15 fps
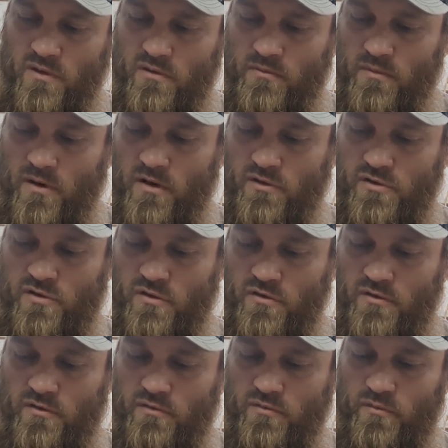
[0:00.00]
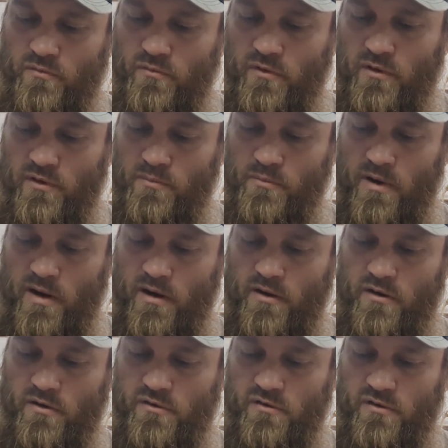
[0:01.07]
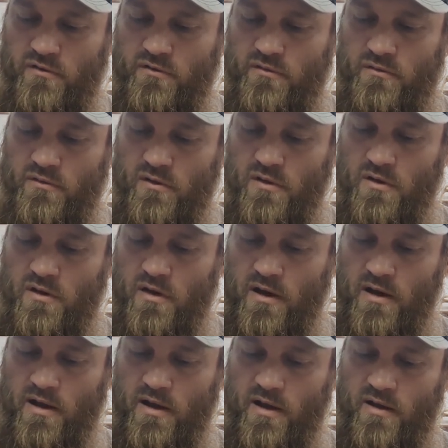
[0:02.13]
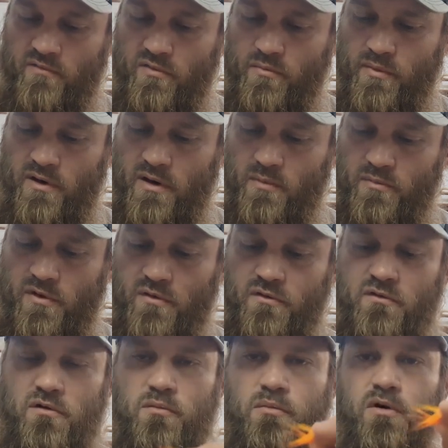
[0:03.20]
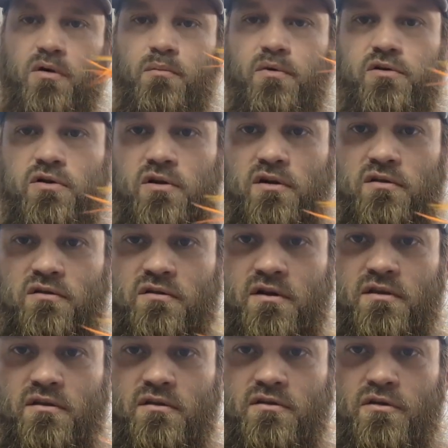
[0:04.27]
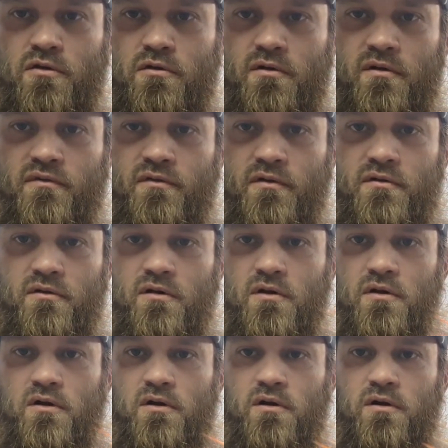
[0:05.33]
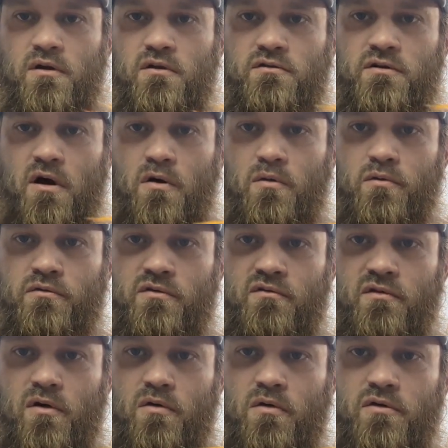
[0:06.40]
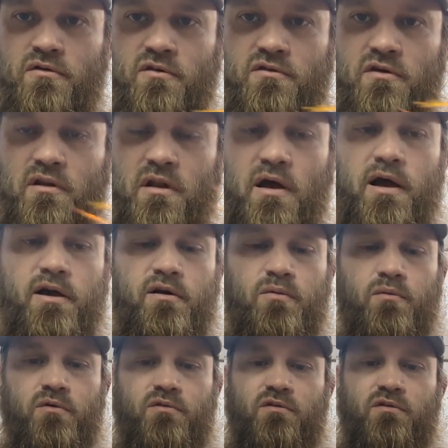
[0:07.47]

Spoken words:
I'm not sure this would really matter. It's just I have them and I'm using them up. But you can see the 2 different tones of orange. There's a lighter one.